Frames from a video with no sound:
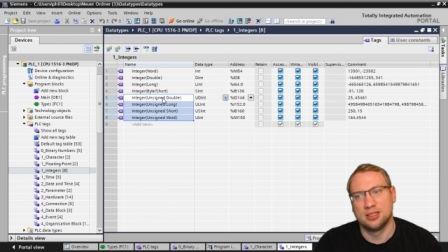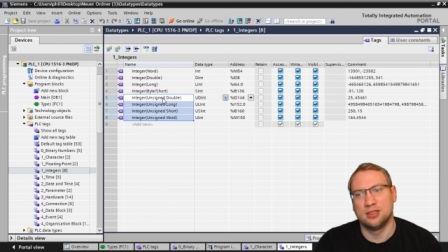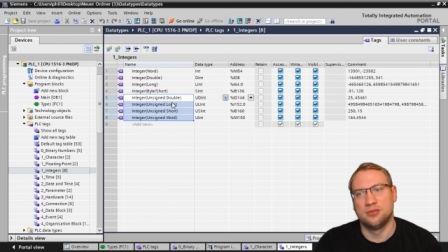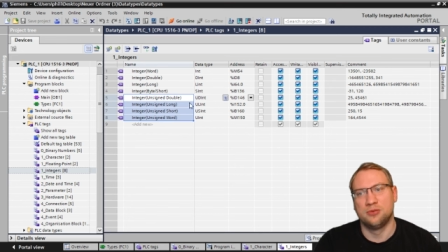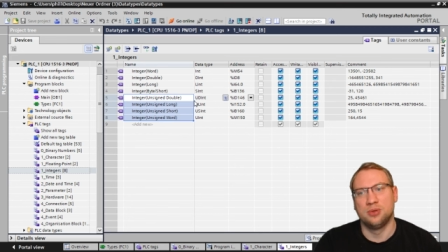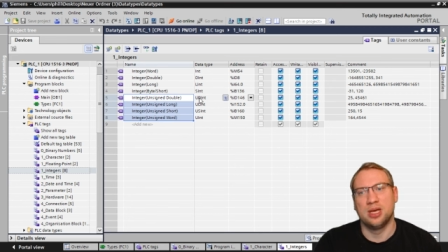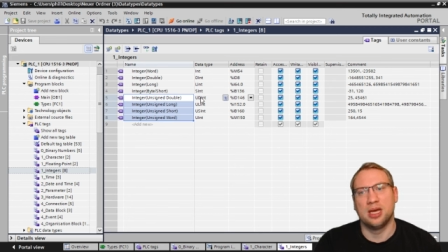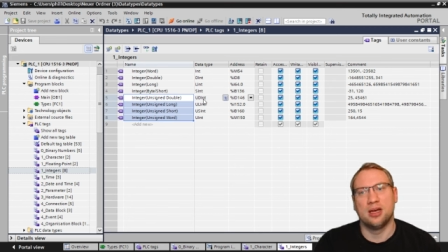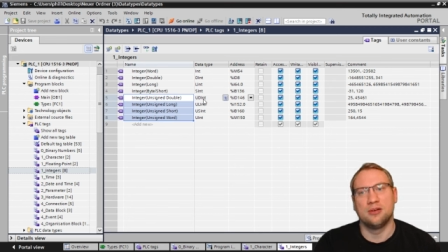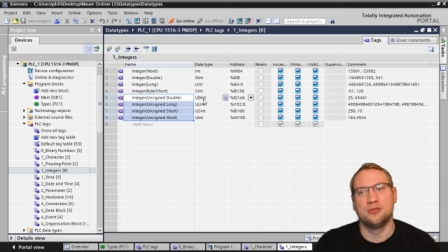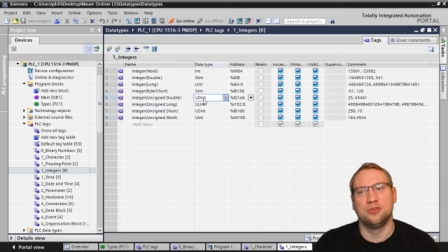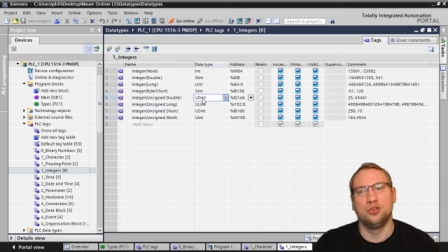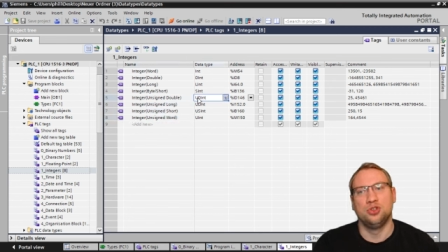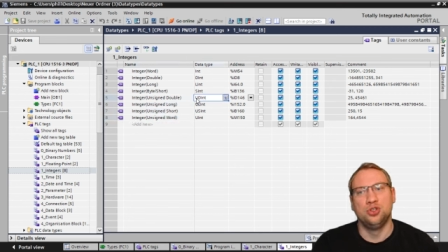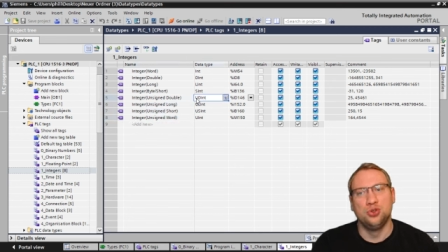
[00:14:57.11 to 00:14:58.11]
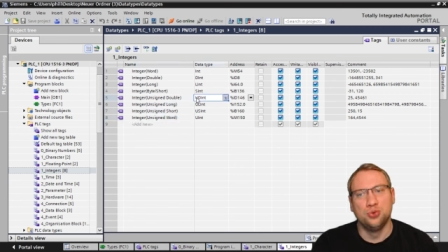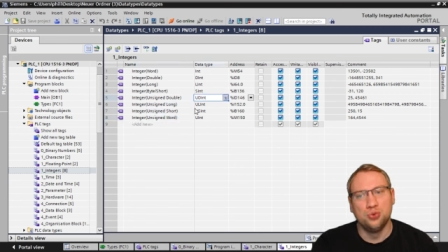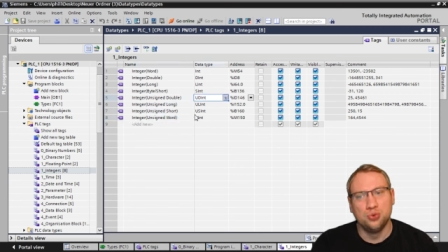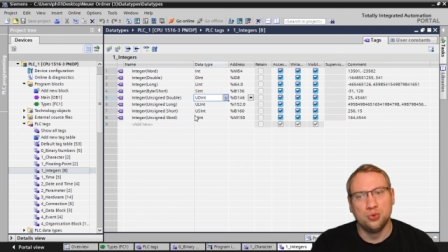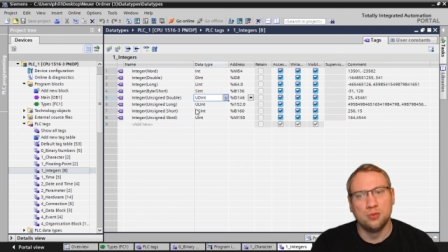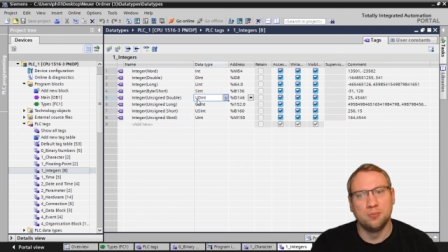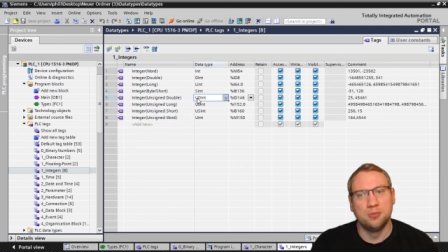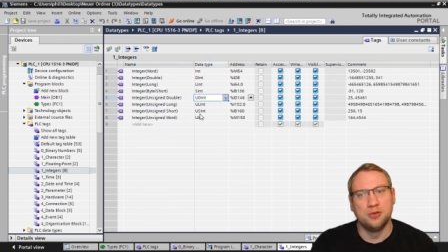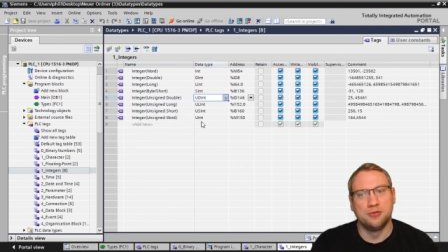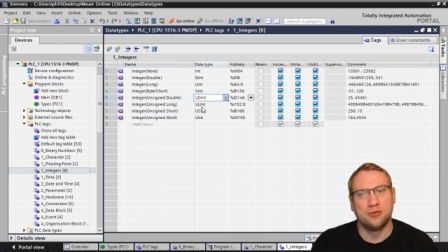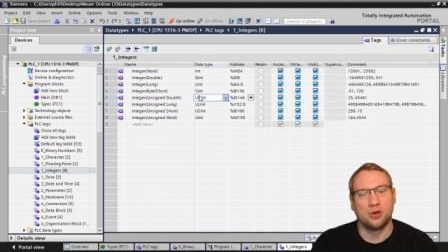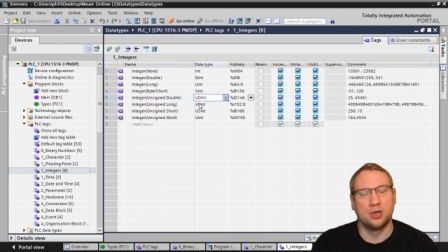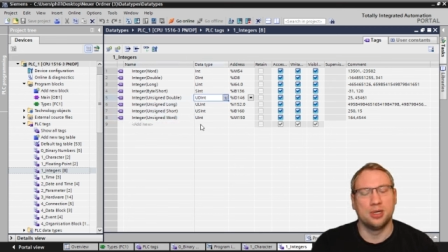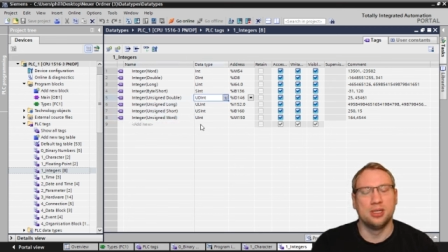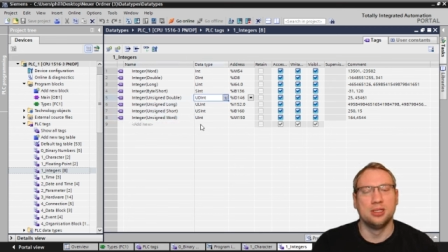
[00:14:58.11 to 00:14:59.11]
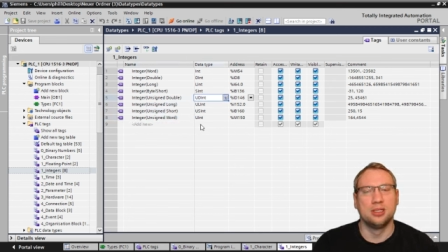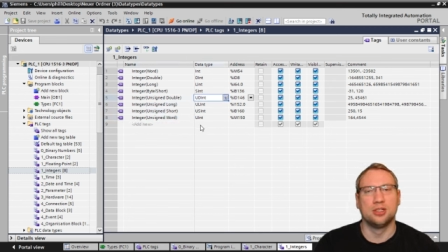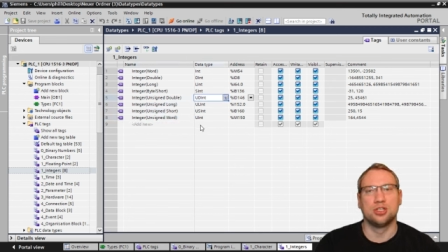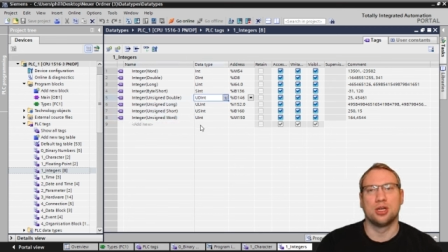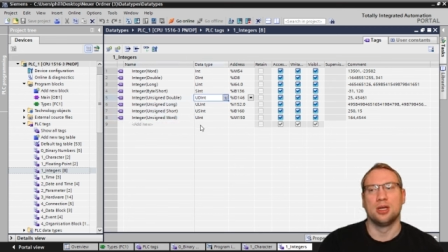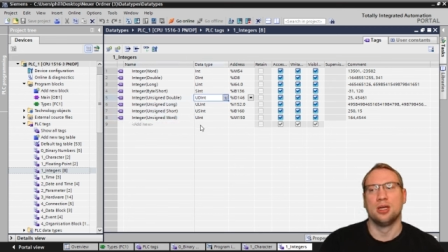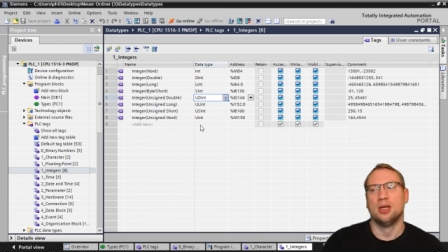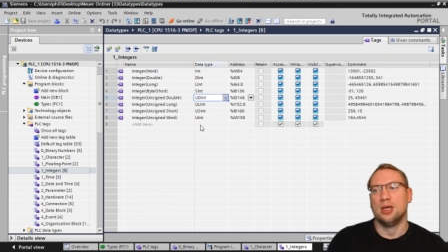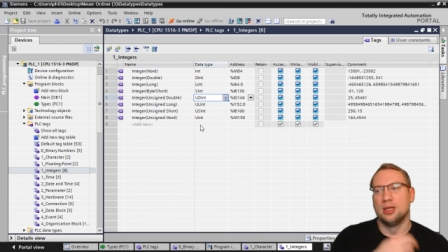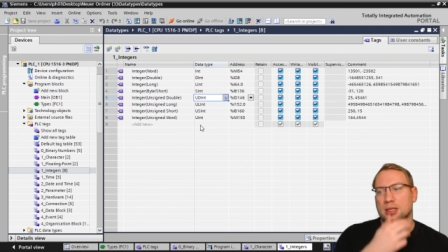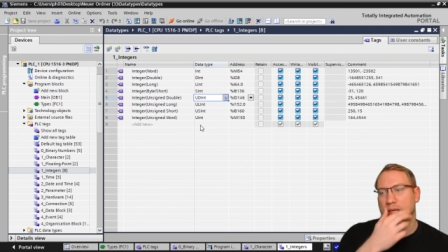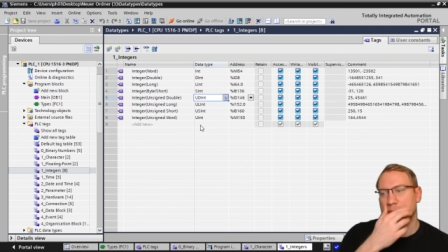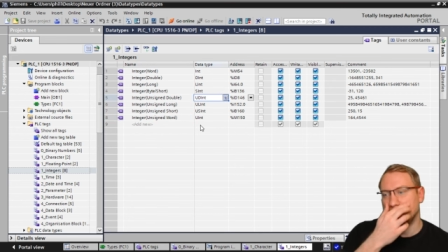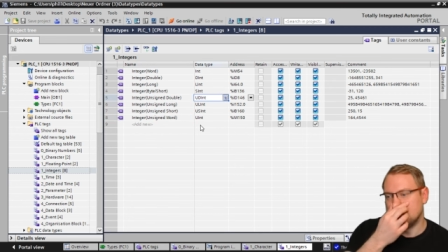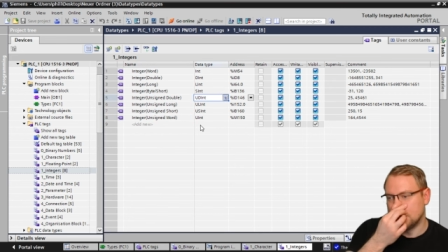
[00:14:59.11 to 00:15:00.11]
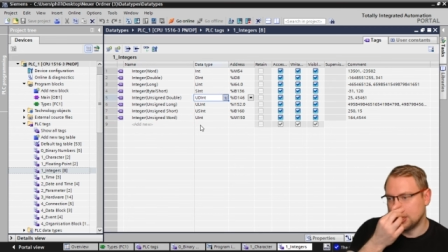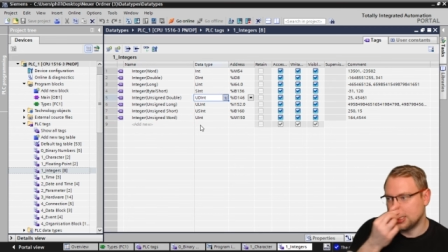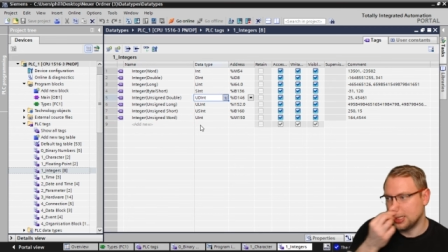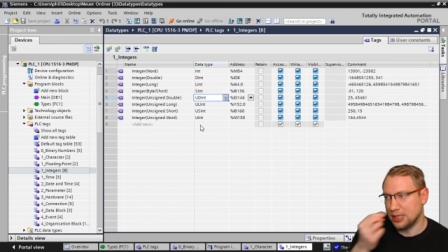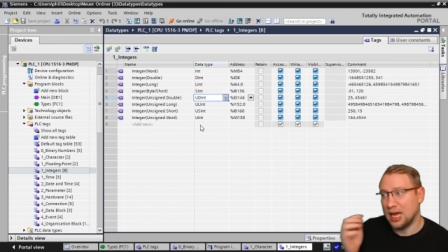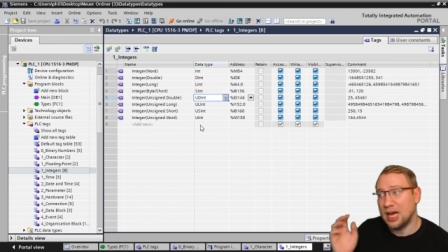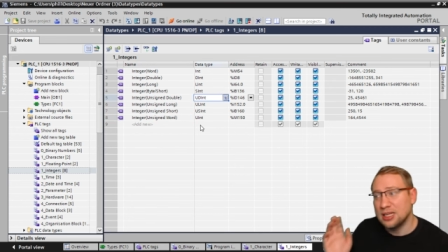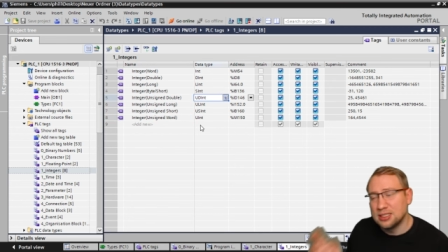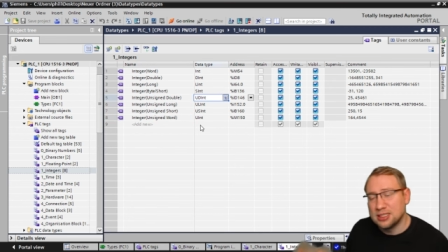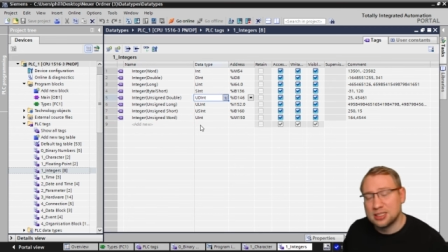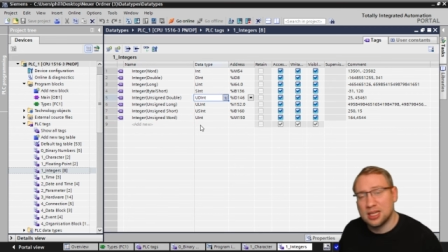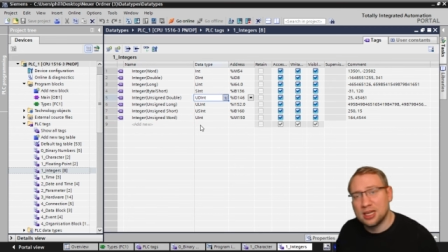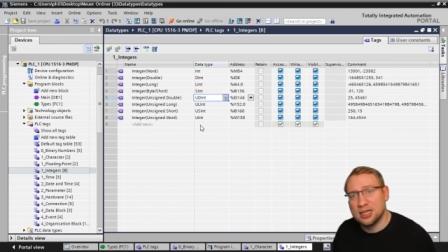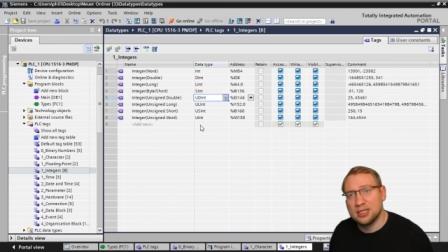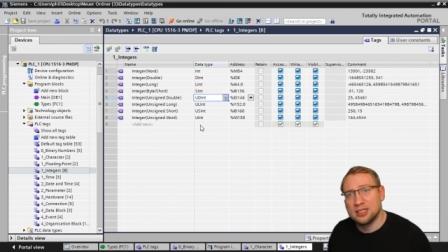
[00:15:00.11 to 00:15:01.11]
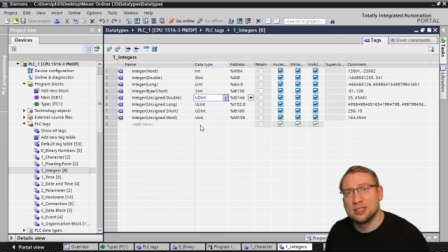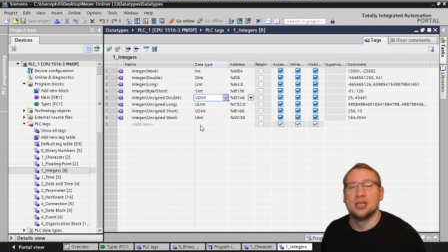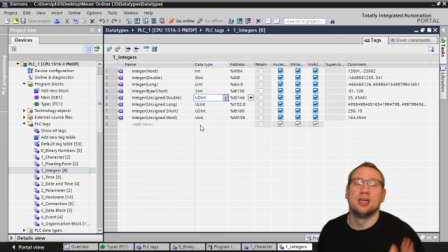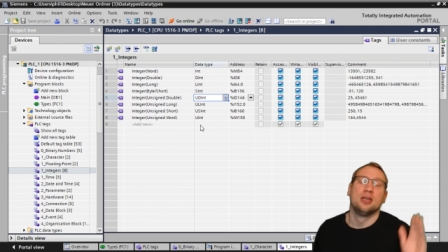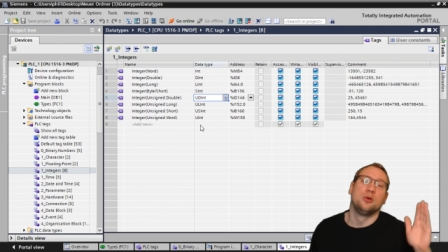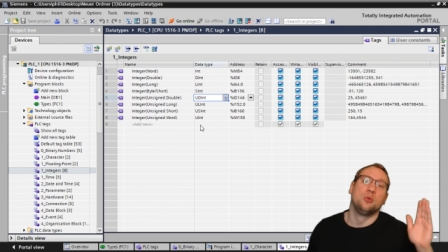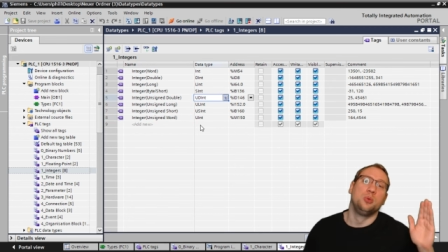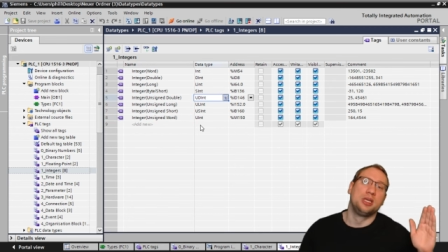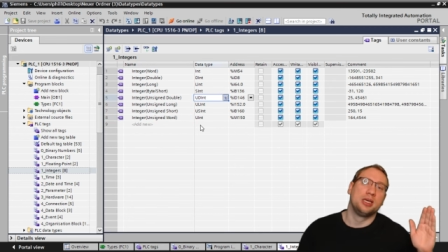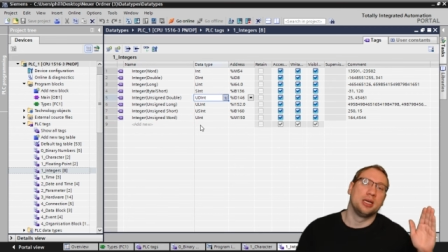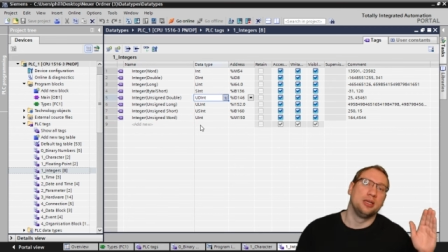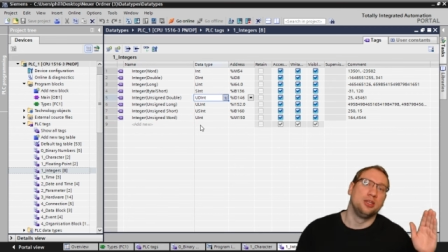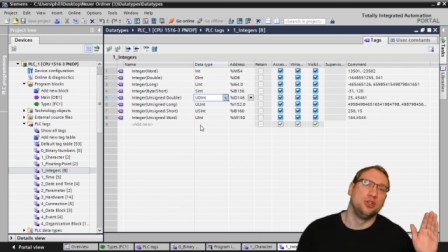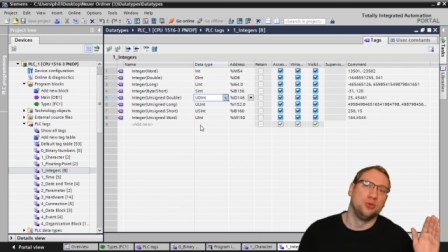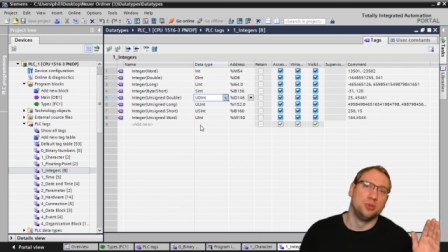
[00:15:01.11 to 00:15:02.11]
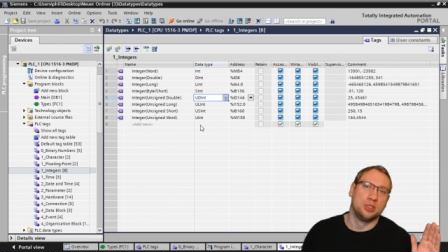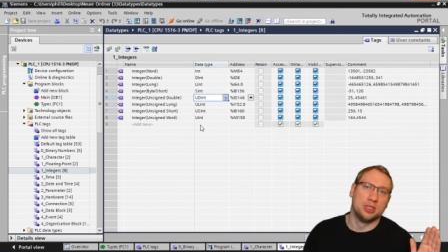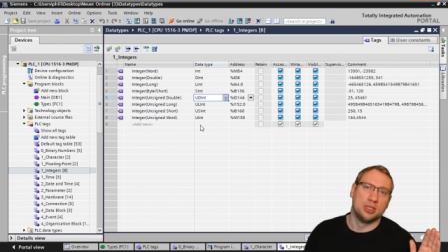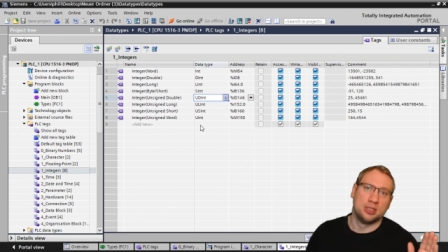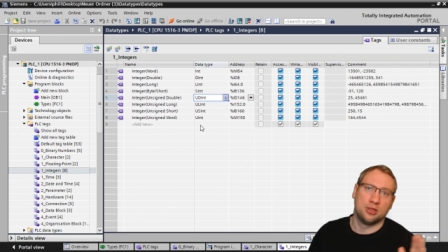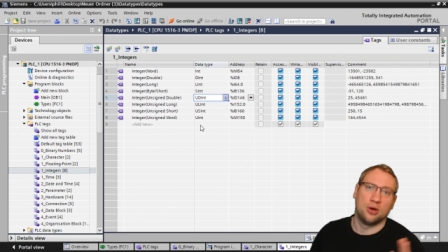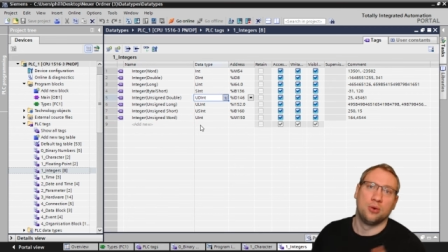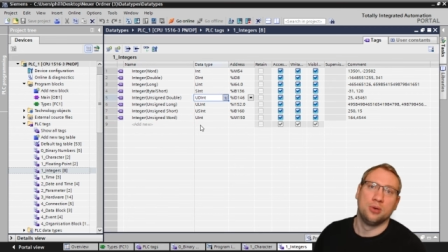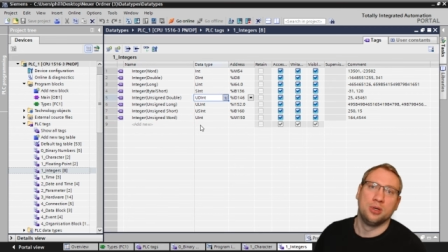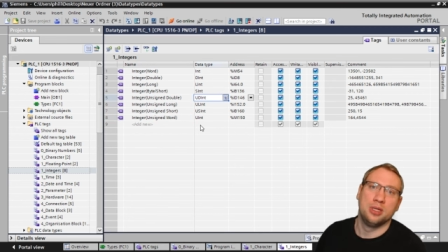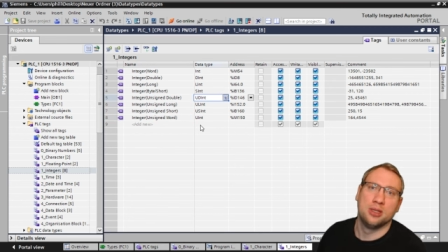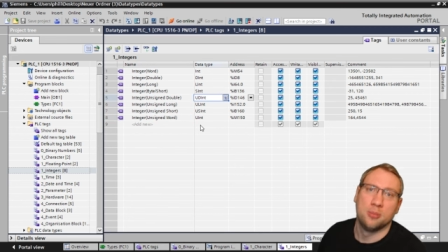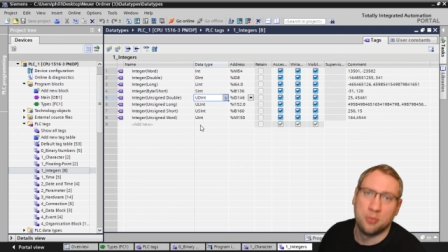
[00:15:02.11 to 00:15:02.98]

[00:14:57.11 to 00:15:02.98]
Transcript: If we have u before an integer, that means it's an unsigned. We can use it only in the